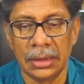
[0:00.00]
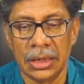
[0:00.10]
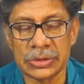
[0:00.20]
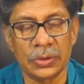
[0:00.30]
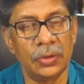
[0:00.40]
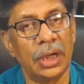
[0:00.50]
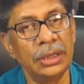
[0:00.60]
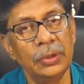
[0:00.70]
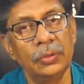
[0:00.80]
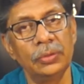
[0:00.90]
So a
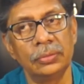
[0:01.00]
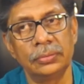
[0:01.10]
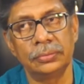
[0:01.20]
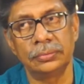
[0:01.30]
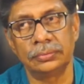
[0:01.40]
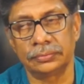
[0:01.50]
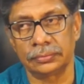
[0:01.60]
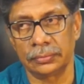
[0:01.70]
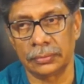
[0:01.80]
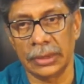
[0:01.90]
new
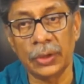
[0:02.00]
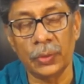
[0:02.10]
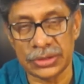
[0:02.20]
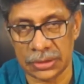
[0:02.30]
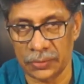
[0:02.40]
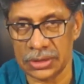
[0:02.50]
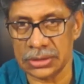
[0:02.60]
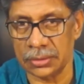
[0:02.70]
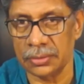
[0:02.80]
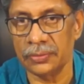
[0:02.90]
equation
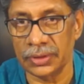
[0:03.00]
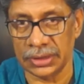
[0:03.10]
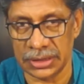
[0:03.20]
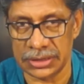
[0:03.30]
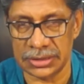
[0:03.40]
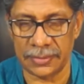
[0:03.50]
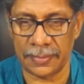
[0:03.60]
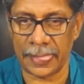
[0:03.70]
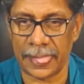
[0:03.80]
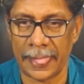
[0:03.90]
was furnished,
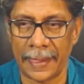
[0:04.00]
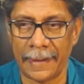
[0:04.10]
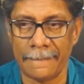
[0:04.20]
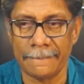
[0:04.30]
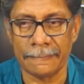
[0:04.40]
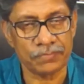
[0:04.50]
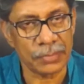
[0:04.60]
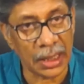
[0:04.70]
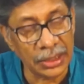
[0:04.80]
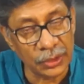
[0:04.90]

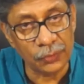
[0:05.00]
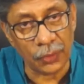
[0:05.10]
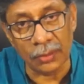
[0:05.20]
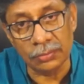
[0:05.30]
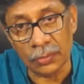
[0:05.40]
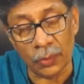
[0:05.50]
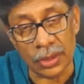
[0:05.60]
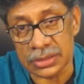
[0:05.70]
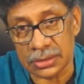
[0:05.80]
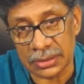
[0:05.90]
a new form
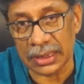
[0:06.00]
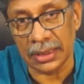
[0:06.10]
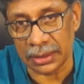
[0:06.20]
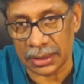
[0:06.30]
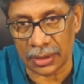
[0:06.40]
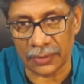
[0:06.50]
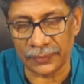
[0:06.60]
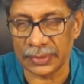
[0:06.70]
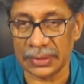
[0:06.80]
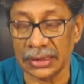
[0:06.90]
was taken care of.
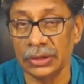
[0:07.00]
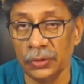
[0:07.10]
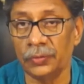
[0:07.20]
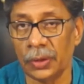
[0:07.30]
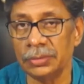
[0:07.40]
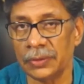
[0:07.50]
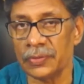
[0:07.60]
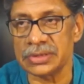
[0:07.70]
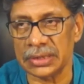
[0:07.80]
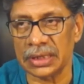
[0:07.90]
That new form that
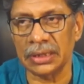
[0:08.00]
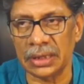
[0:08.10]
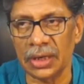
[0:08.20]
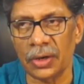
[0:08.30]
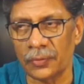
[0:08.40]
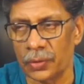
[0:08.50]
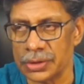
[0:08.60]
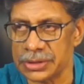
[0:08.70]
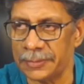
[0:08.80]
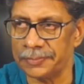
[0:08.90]
was taken care of was